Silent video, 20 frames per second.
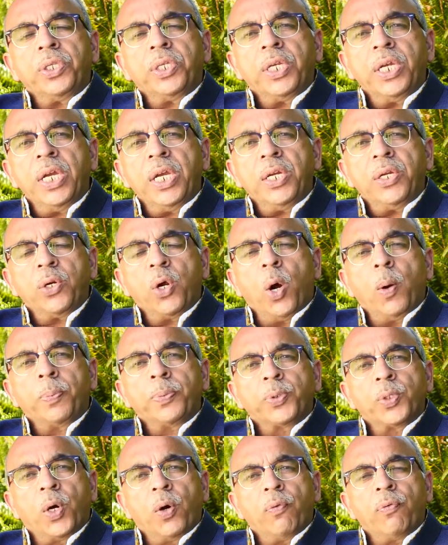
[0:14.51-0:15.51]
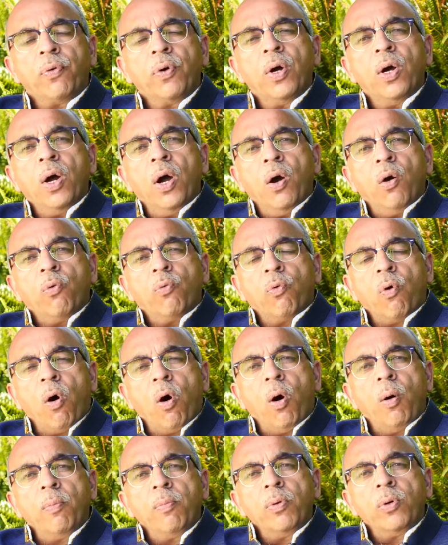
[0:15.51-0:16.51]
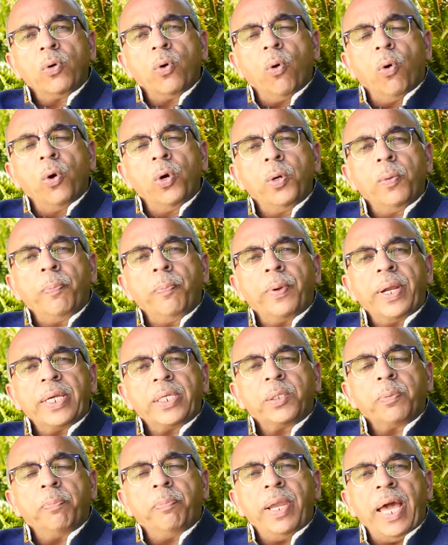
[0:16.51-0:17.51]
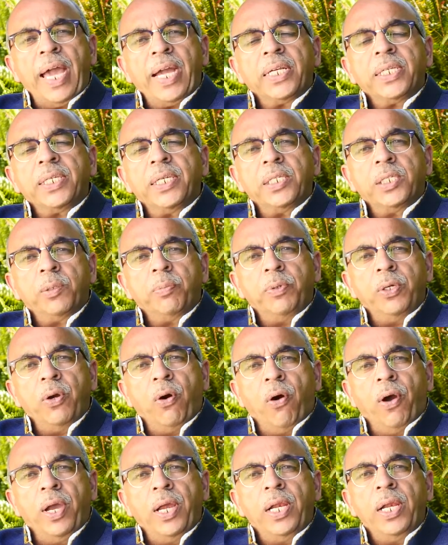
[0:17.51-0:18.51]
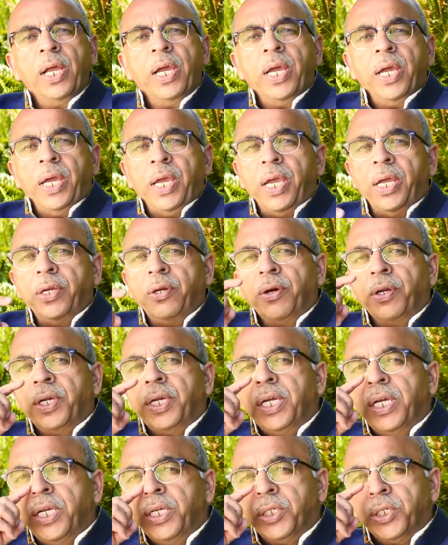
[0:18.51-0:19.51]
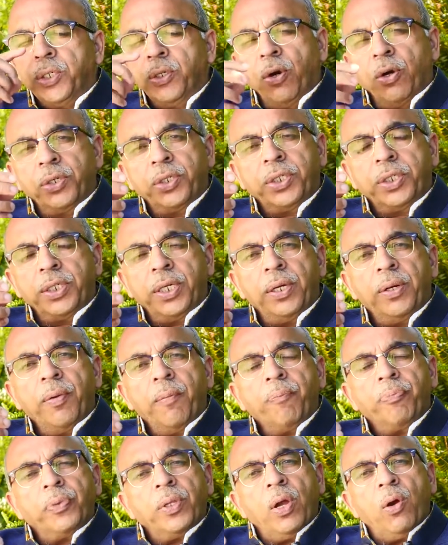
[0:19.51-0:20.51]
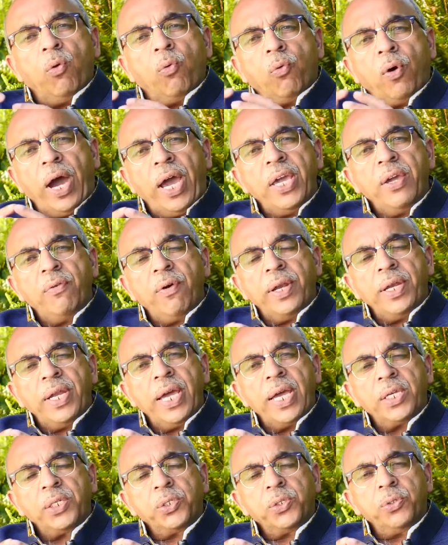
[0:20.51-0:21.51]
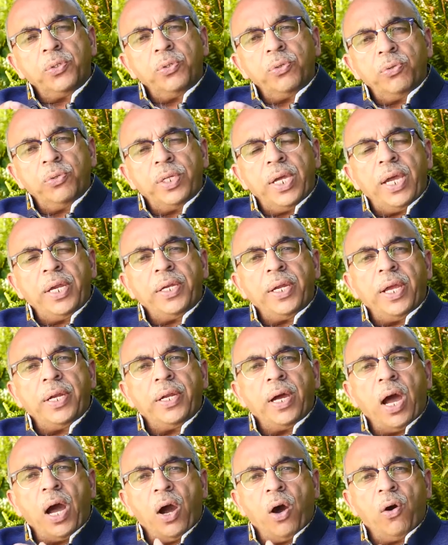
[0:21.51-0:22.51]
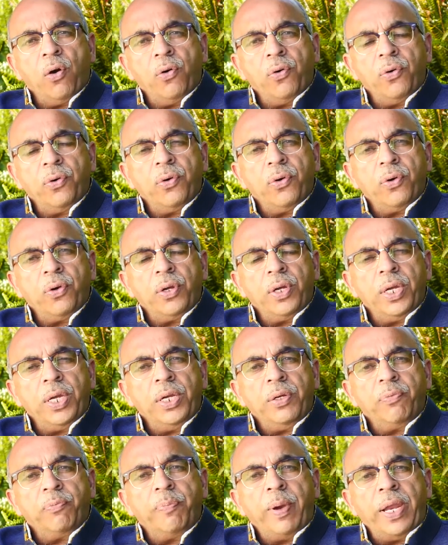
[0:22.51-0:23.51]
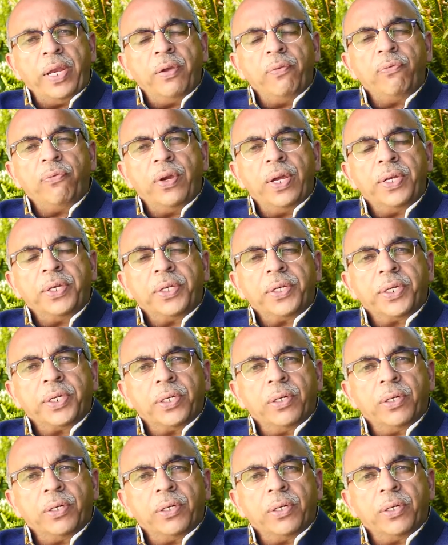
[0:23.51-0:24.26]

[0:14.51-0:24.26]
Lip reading: 3 drops of warm cold pressed black sesame oil in your each nostril. Why one has to do that and how it benefit